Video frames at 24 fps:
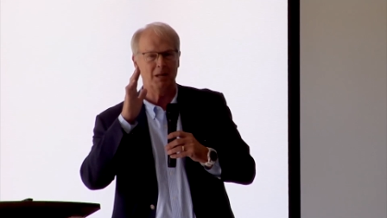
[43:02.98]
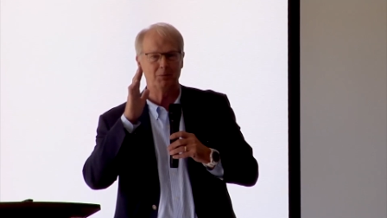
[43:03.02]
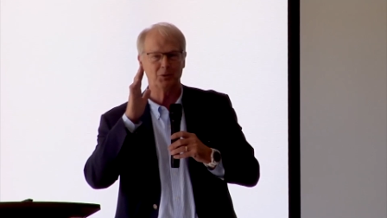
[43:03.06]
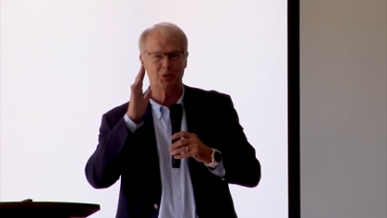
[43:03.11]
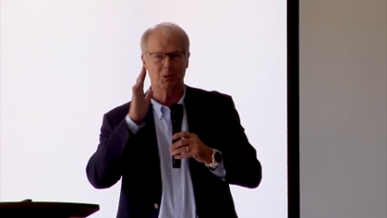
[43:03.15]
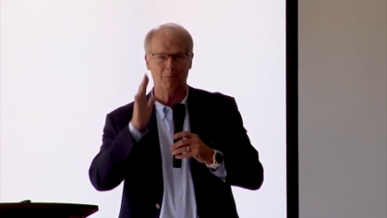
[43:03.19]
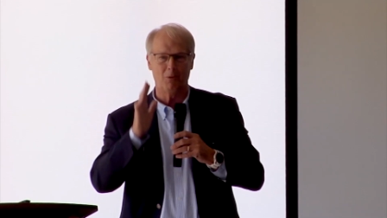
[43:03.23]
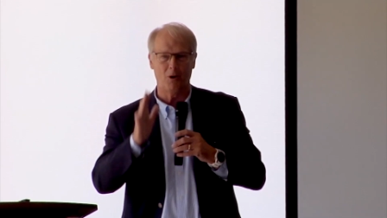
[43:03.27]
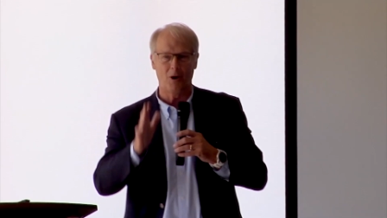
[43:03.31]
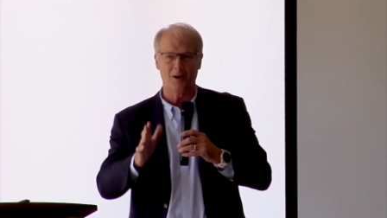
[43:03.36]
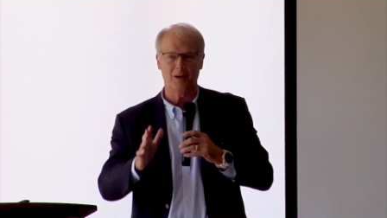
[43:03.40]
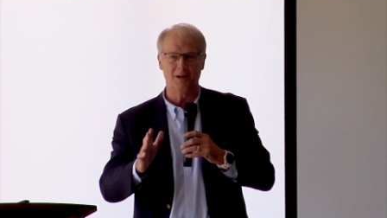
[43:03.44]
was a
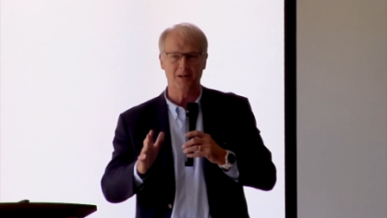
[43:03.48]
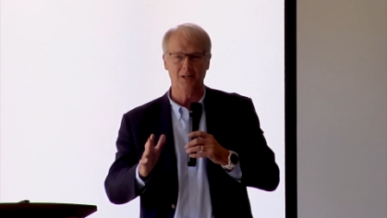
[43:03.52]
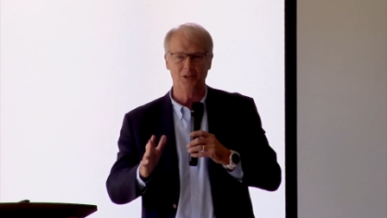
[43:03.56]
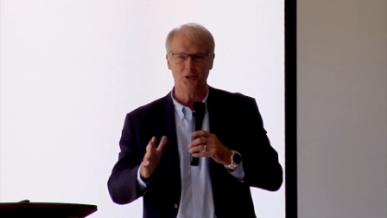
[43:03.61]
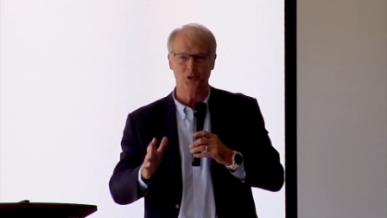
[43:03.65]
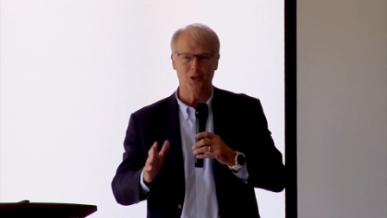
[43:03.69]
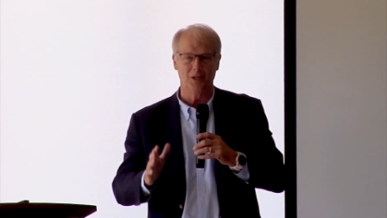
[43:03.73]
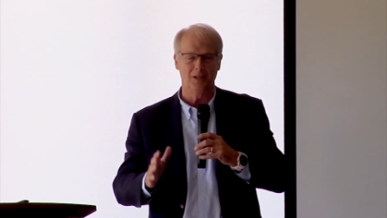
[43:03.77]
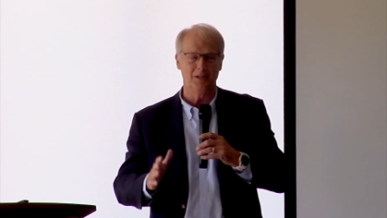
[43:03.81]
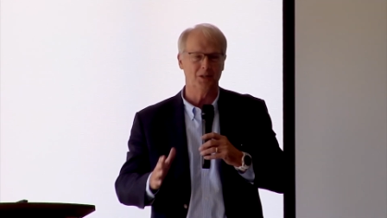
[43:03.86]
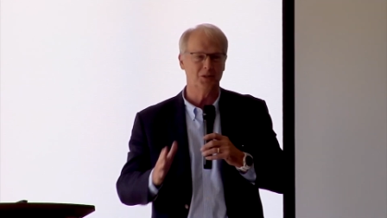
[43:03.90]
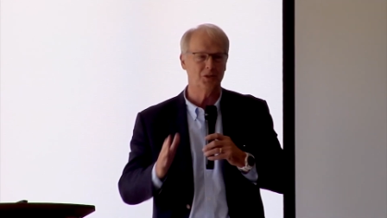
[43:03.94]
marketing
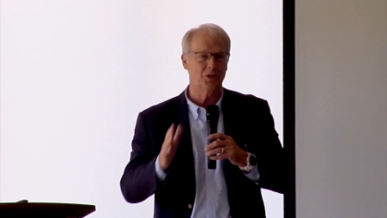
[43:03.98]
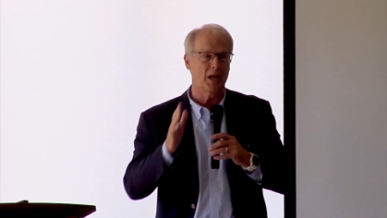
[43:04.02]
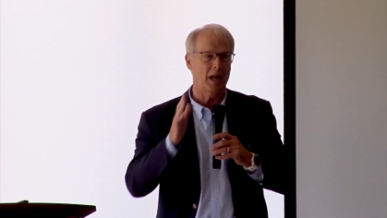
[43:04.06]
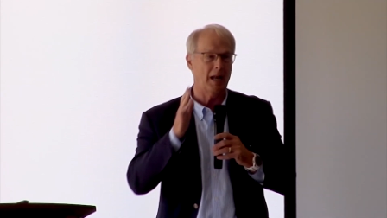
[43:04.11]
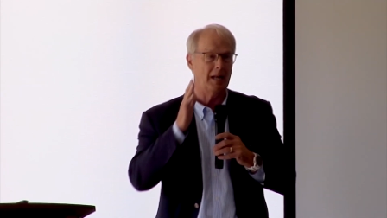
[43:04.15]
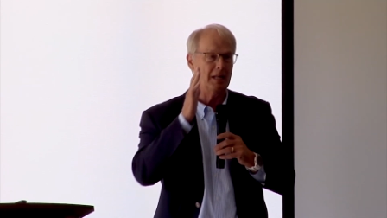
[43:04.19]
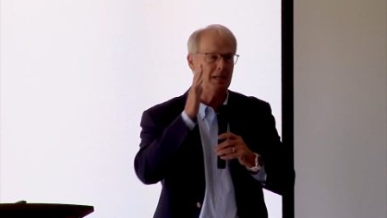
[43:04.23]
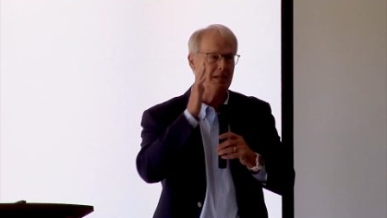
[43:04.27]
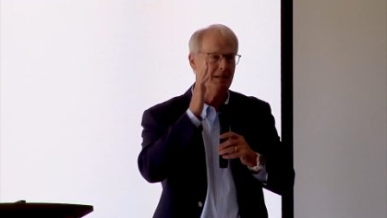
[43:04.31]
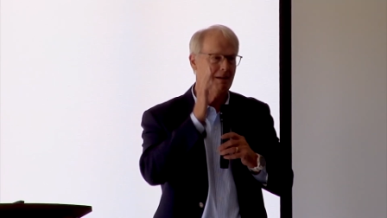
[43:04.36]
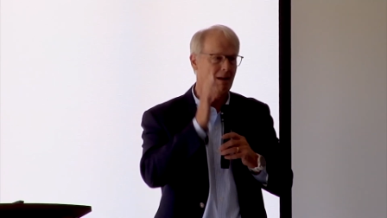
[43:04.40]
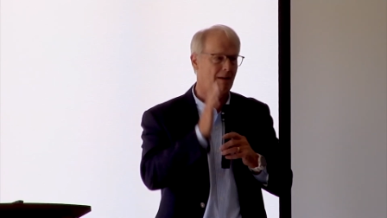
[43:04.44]
genius, and
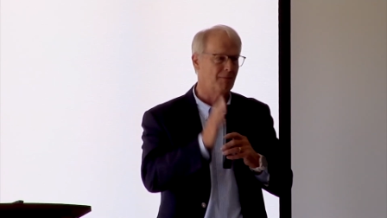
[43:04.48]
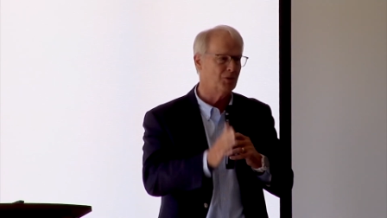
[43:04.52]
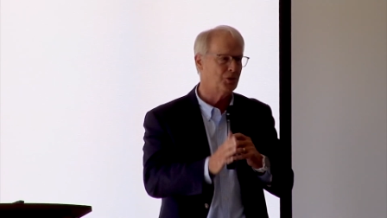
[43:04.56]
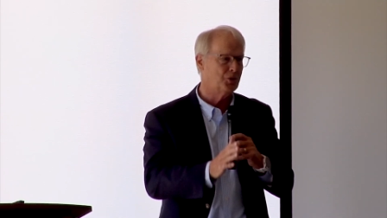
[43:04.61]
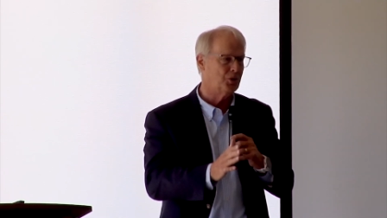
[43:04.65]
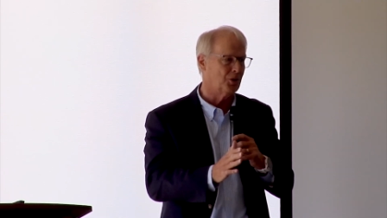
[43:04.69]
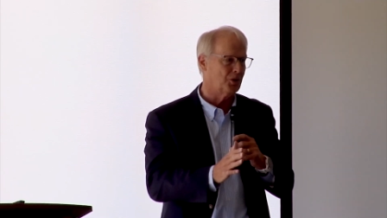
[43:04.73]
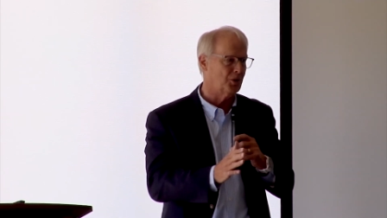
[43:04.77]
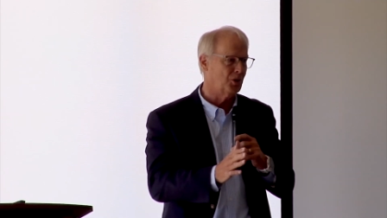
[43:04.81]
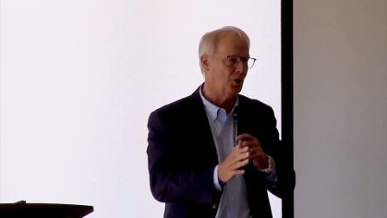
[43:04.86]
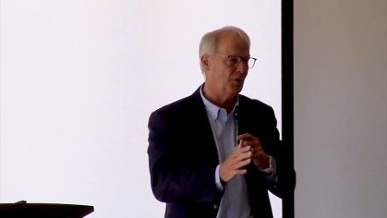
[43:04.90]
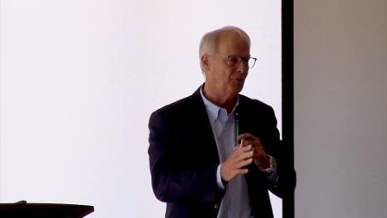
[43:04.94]
he never
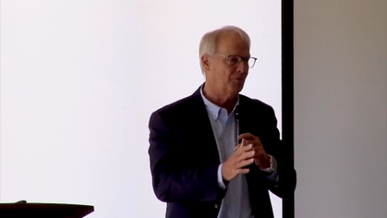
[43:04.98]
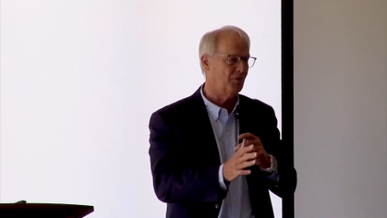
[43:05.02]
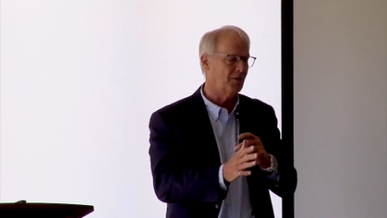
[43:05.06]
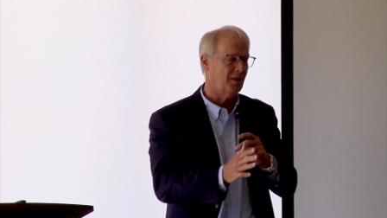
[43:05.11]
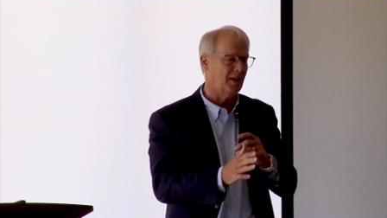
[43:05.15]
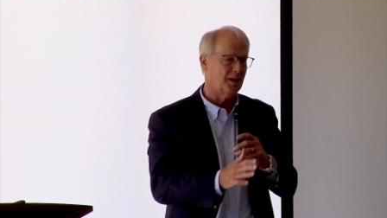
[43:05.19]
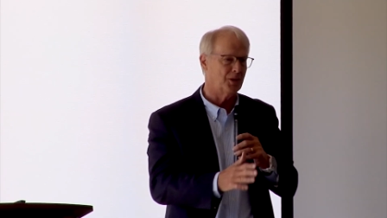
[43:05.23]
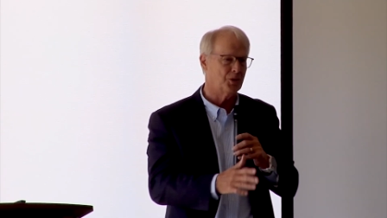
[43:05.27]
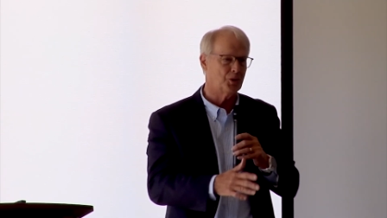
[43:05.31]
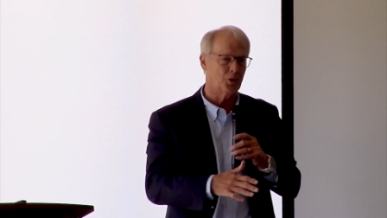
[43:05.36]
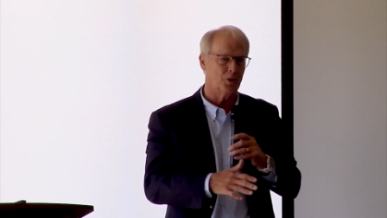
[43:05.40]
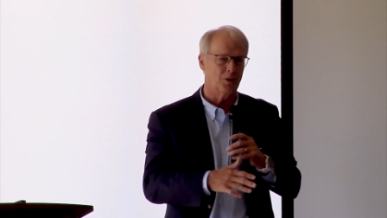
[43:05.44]
took no for an
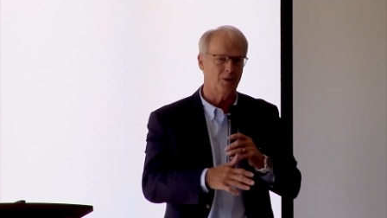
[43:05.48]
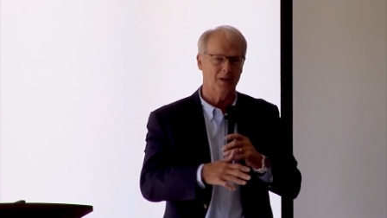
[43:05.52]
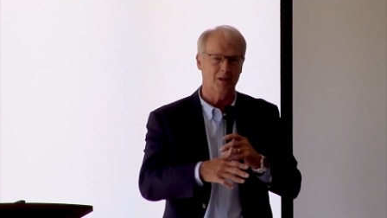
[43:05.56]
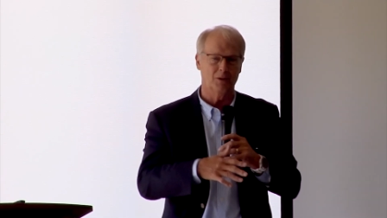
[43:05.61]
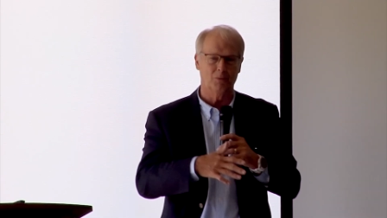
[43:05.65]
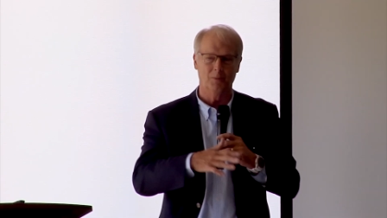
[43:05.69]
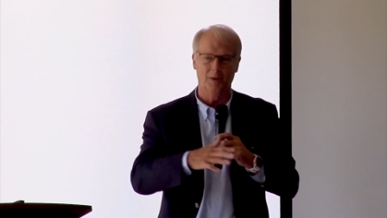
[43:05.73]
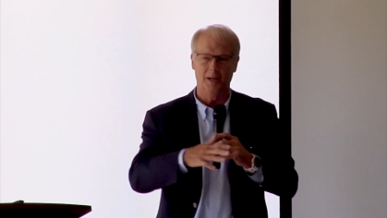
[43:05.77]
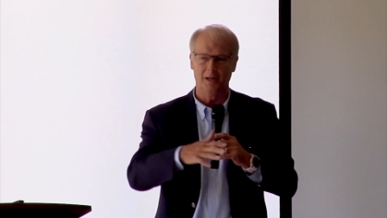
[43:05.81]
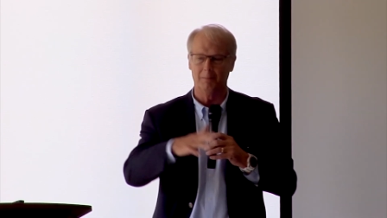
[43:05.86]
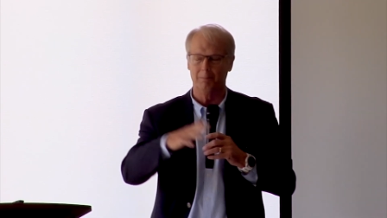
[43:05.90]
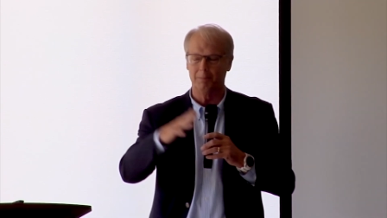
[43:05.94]
answer. He
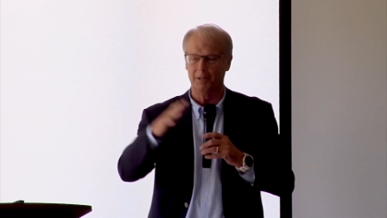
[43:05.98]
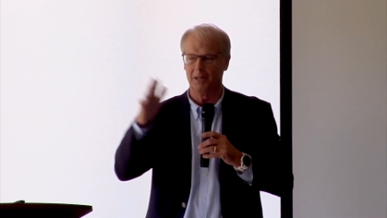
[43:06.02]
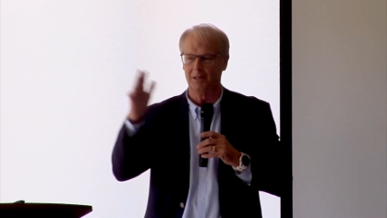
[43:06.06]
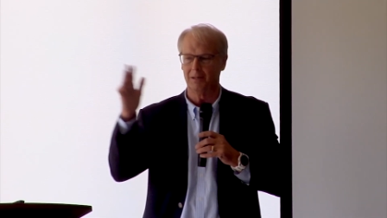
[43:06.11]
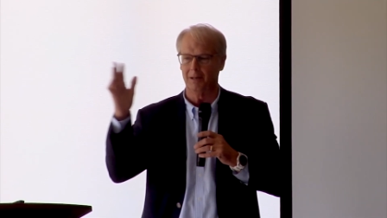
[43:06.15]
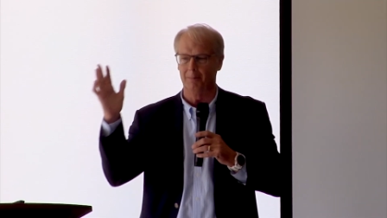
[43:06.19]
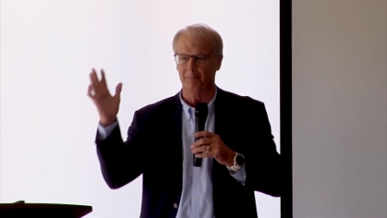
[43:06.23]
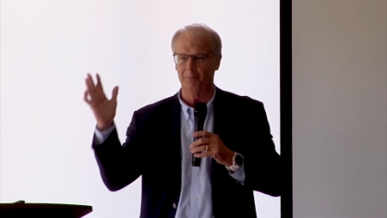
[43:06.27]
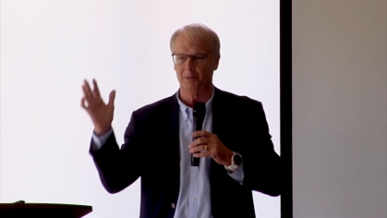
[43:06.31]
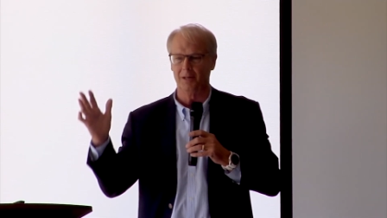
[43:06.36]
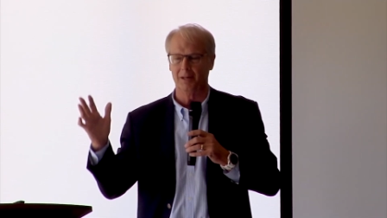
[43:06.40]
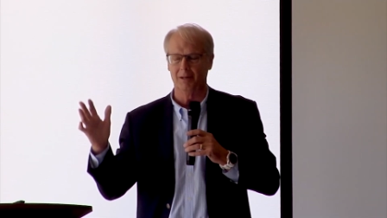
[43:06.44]
had run a big
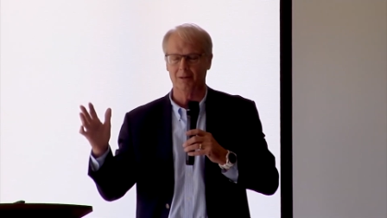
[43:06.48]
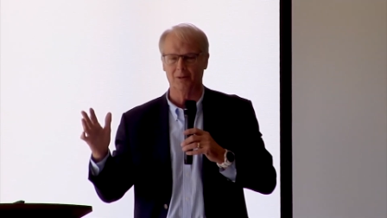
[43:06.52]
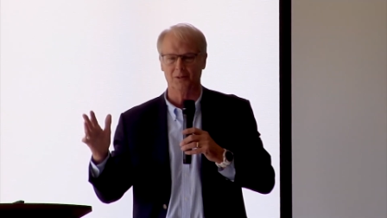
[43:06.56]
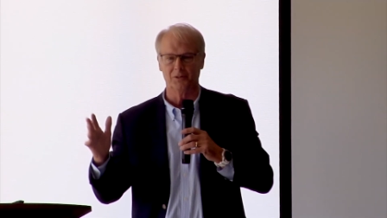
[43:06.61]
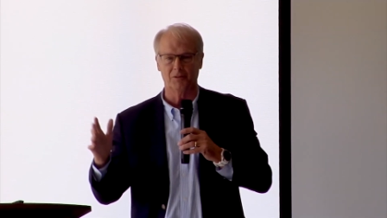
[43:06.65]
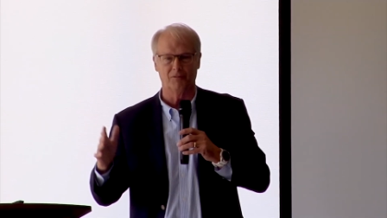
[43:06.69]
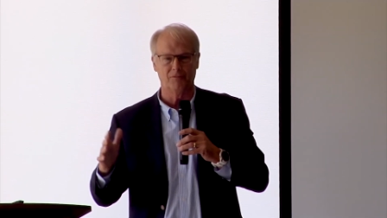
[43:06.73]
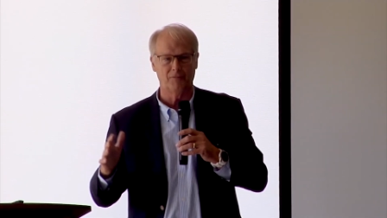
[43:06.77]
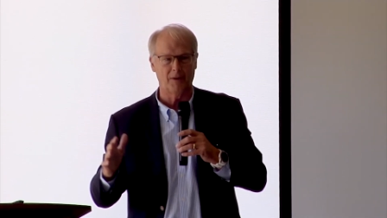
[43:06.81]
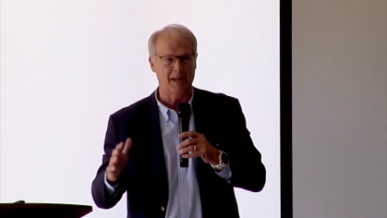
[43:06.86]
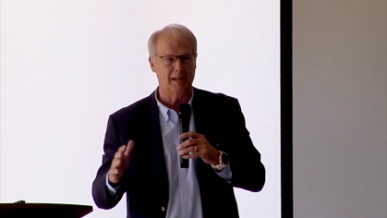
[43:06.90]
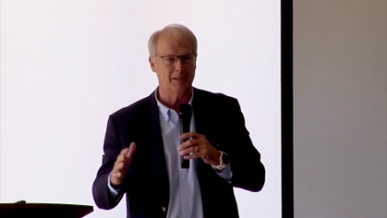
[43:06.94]
company called
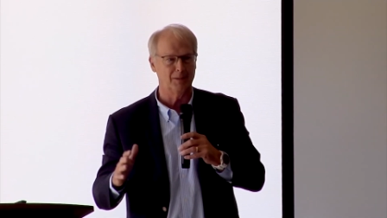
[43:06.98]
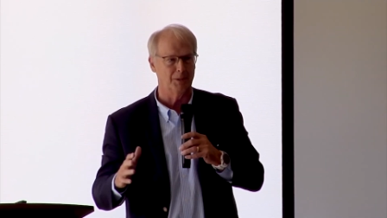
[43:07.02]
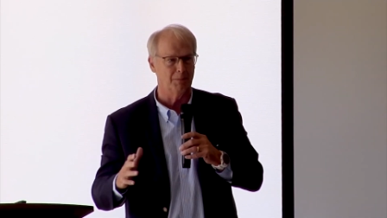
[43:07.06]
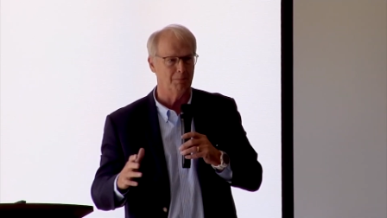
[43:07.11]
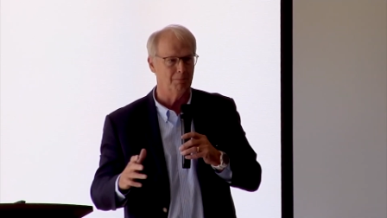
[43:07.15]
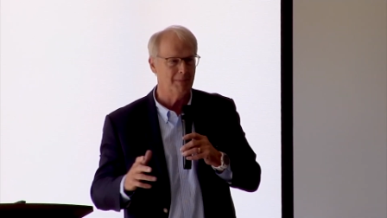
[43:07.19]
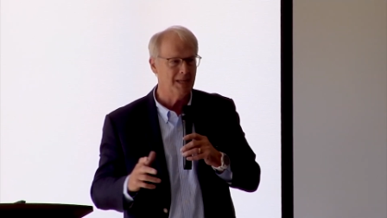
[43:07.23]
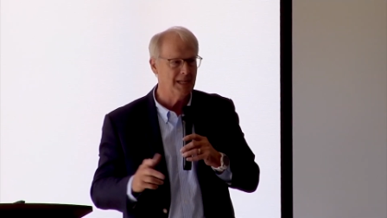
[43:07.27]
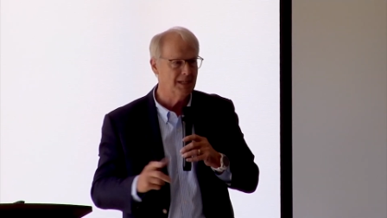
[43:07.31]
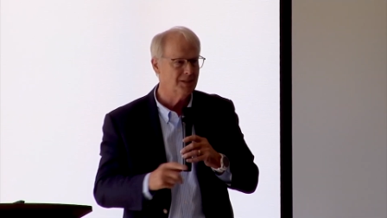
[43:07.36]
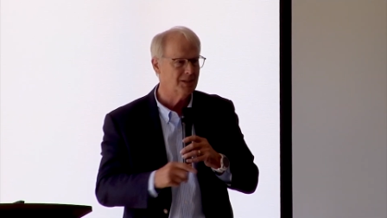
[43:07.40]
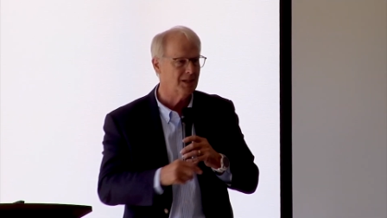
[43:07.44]
the Franklin
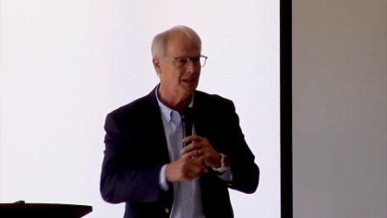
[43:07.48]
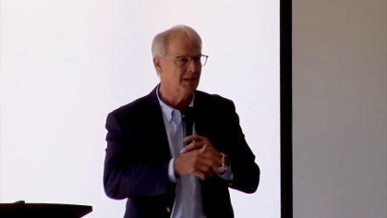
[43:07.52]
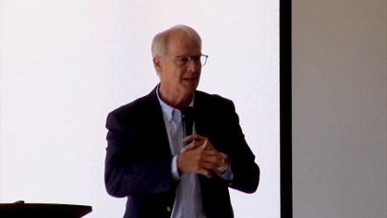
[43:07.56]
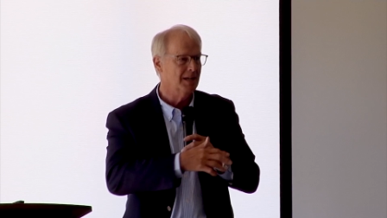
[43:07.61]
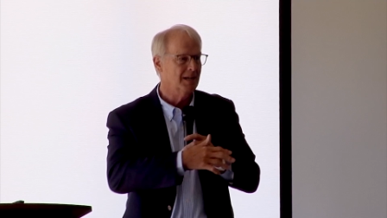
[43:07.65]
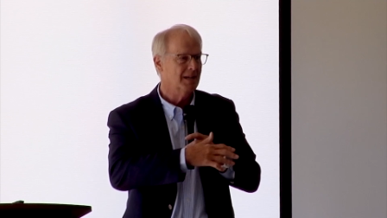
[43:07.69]
Mint,